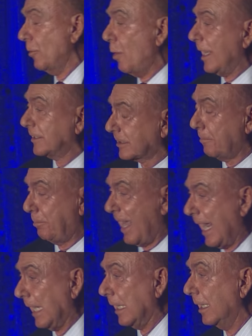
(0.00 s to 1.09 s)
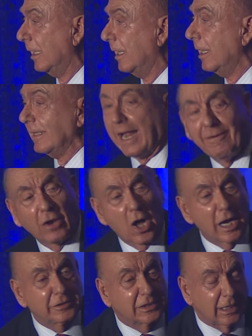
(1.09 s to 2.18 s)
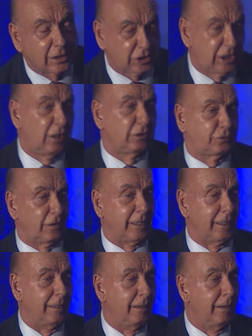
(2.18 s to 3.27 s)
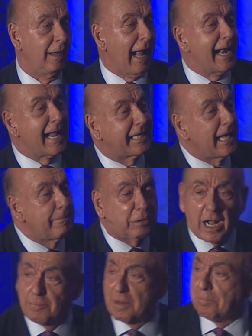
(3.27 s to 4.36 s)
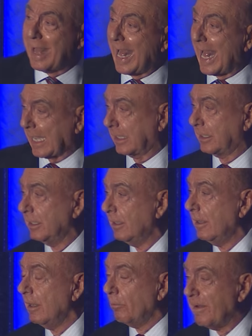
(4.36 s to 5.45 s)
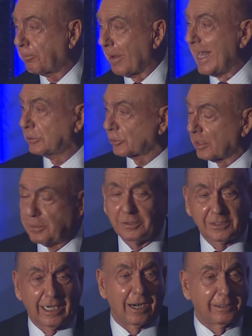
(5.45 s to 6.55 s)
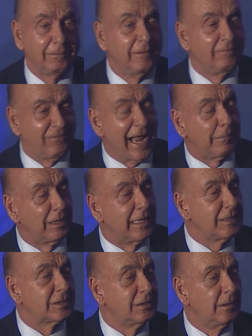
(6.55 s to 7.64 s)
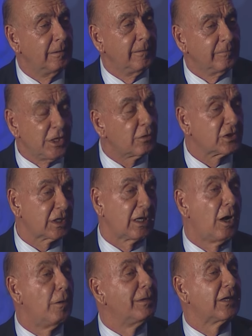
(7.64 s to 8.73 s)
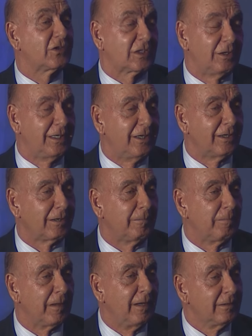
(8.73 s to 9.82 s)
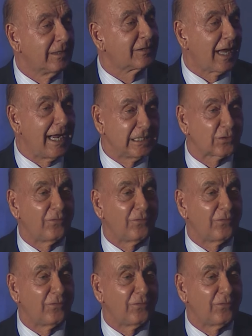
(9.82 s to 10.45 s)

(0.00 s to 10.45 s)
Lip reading: wants to pay. They have lost their children, and they keep coming back. We played tribute to their families years ago, but they're still here. The Tice